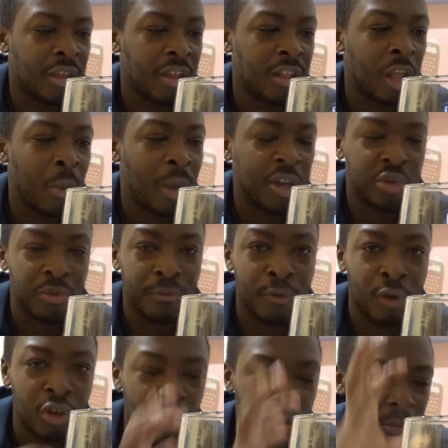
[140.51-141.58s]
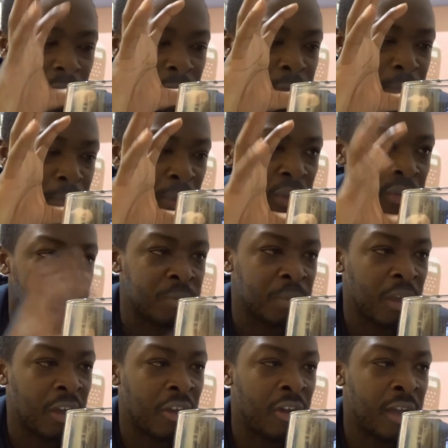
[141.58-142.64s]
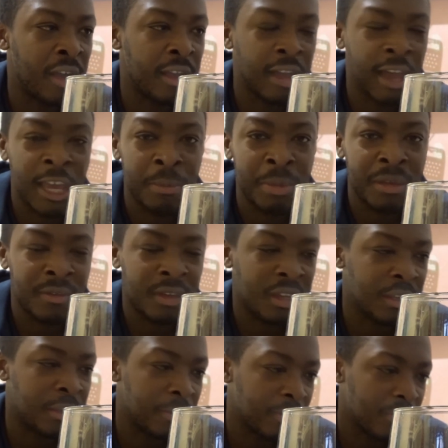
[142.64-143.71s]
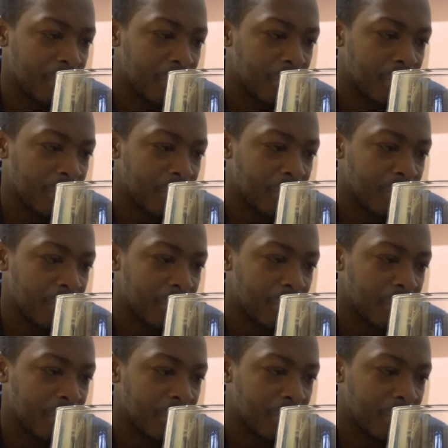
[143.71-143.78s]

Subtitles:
low actual volume of booze but high ABV.